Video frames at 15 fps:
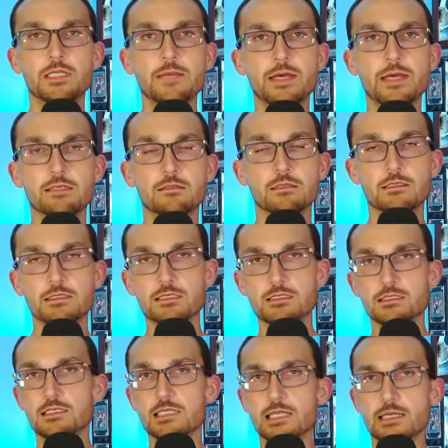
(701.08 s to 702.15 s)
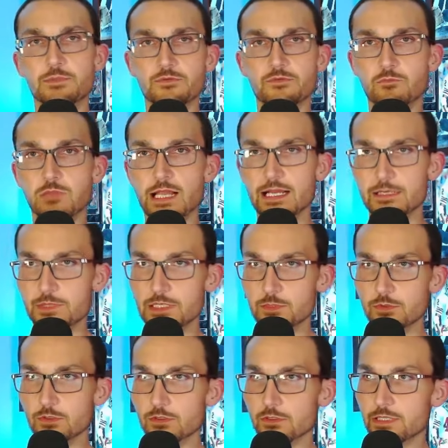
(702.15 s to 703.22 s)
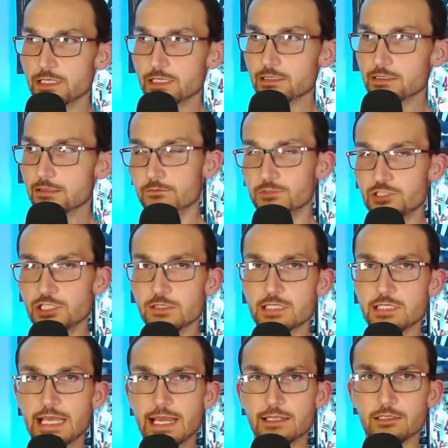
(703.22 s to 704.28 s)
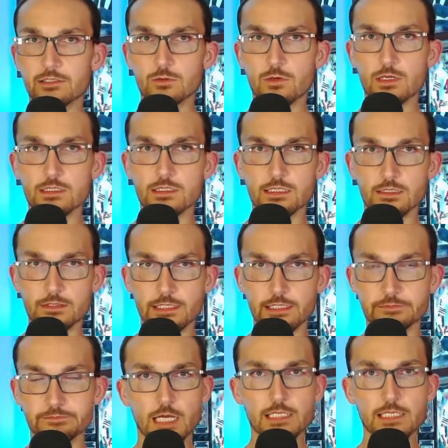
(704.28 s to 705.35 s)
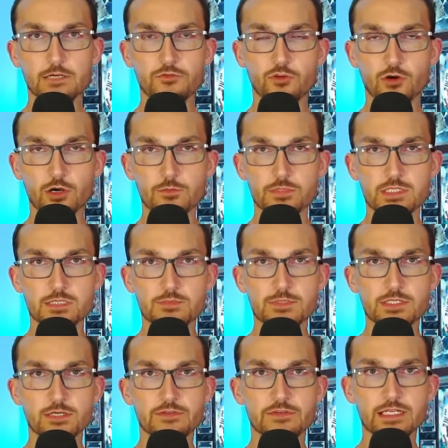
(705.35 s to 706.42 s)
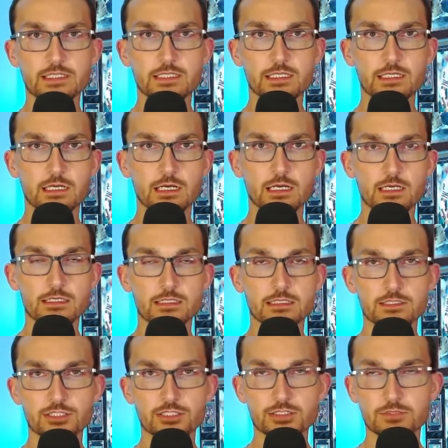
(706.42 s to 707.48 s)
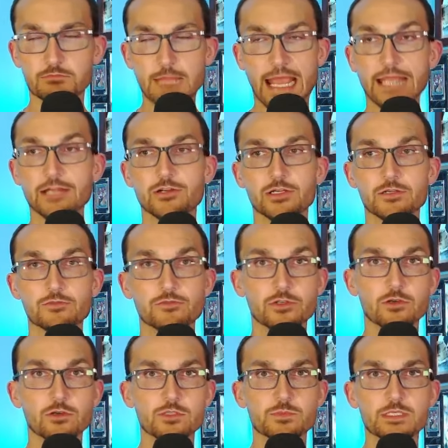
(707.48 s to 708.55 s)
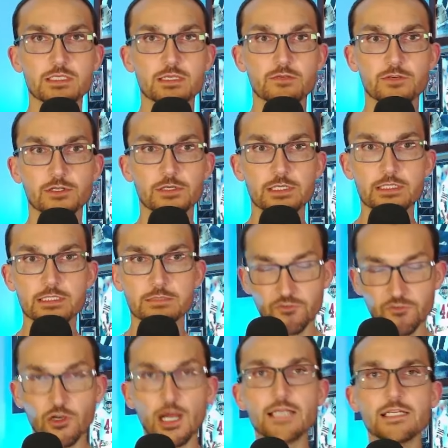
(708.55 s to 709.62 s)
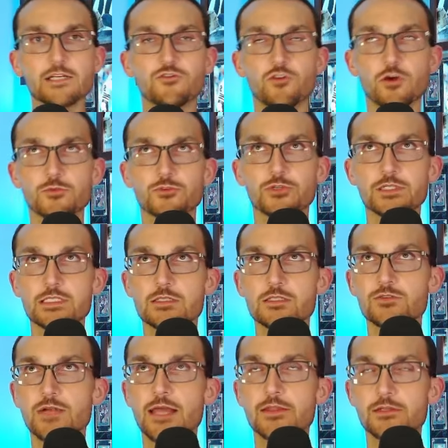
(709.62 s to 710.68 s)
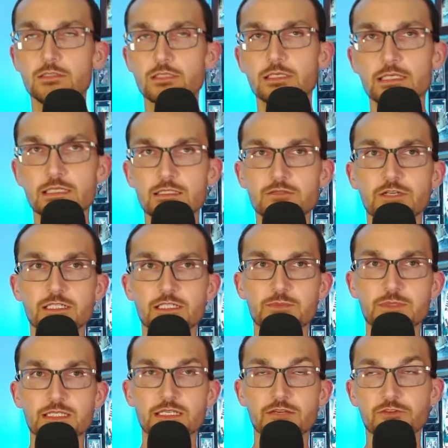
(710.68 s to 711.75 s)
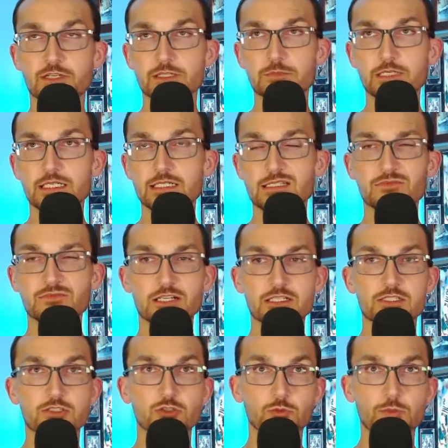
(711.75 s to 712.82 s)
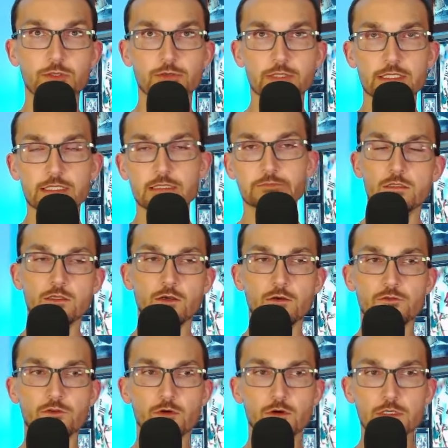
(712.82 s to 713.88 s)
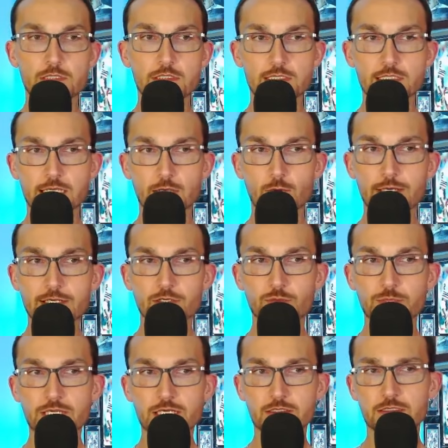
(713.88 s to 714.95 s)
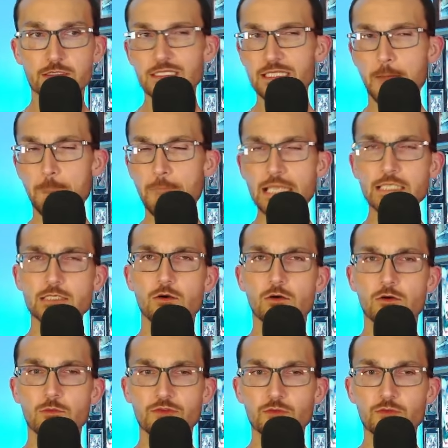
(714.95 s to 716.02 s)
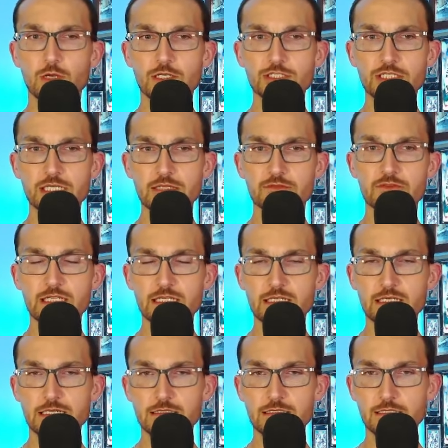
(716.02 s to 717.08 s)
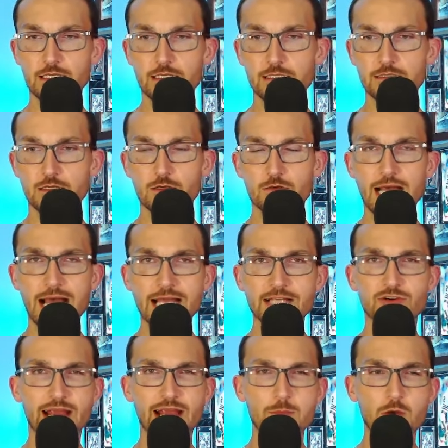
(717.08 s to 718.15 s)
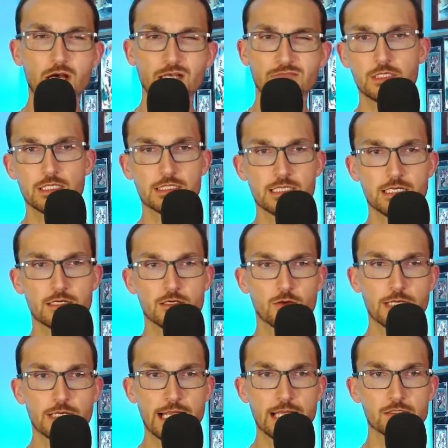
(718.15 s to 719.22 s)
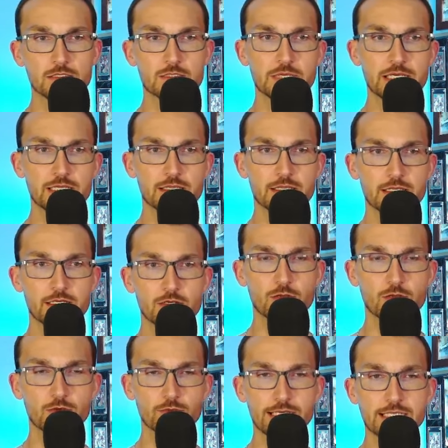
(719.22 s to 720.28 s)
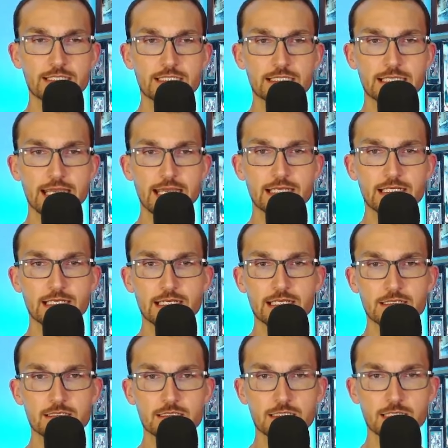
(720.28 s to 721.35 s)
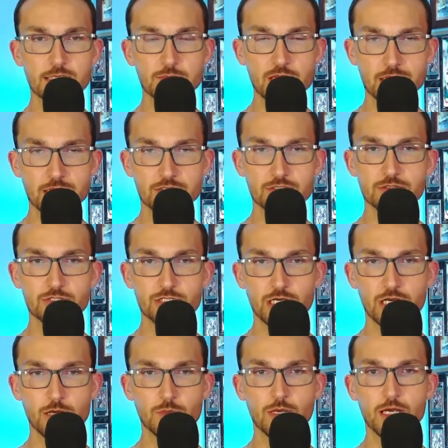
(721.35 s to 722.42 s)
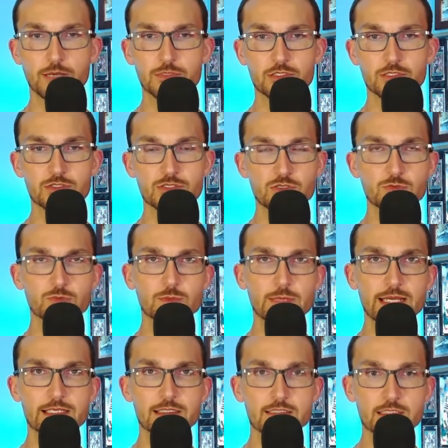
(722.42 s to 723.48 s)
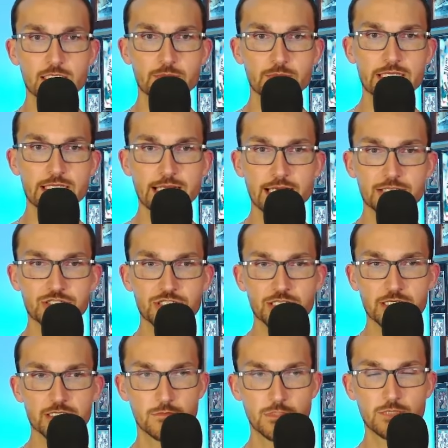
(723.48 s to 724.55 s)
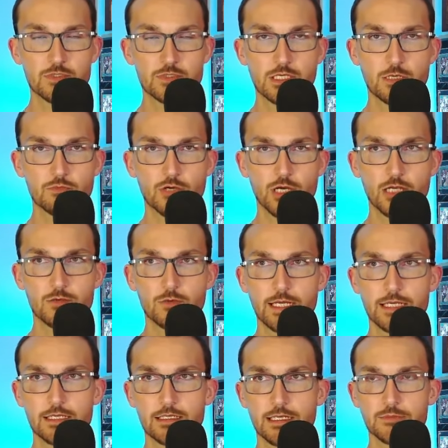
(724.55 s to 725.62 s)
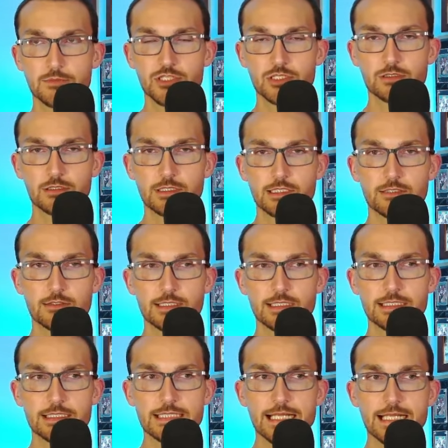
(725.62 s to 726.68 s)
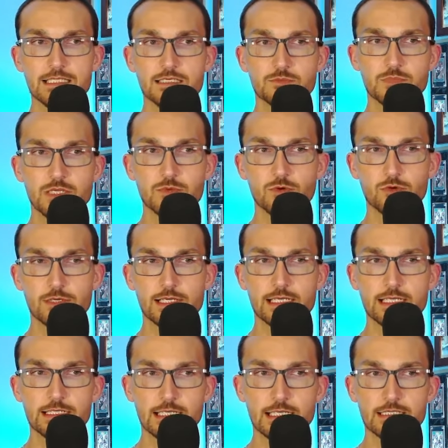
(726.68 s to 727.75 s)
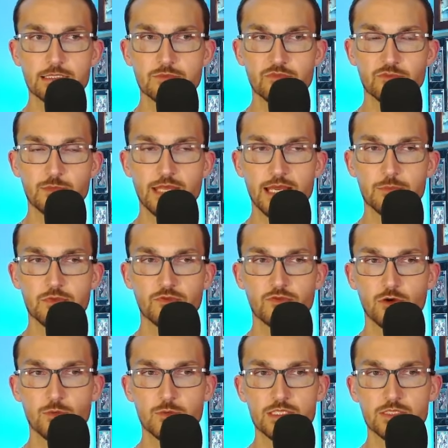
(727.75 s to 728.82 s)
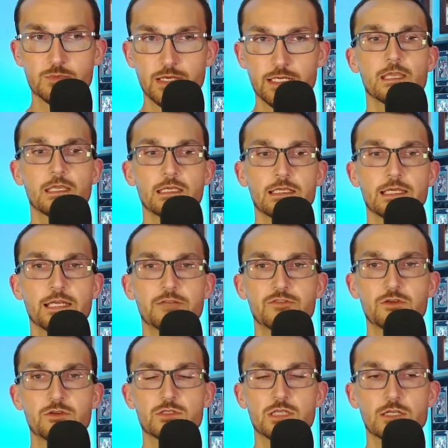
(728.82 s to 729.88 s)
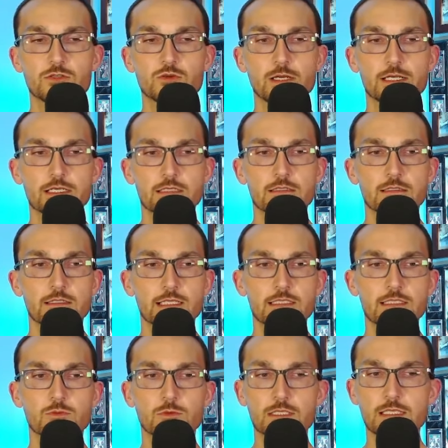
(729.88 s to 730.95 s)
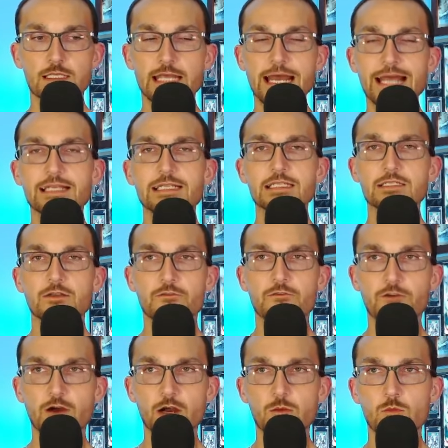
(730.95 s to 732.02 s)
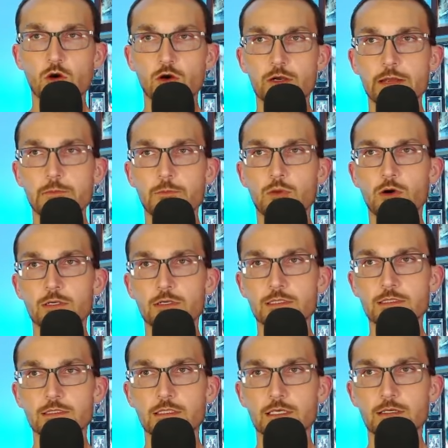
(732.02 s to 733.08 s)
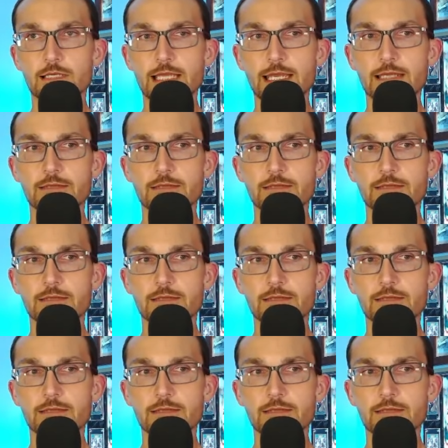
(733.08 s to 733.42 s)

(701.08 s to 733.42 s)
man, this is the type of black people that Chelsea Handler wants out there. Uninformed, subservient to the cause, and just angry for no specific reason. Or uninformed reasons, rather. Like, it's very specific, but it's a very stupid reason. So, of course, it's like Wendell Pierce. You might know him if you watch TV and, I don't know, Hi Grandma. Because I don't know what Elsbeth, I don't Raising Kanan is, and I'm not too sure how popular Superman is going to be next year. He was on Broadway, and I'm sure literally tens of people recognize him from that performance, but you can get views on Twitter, and that is far more important, okay?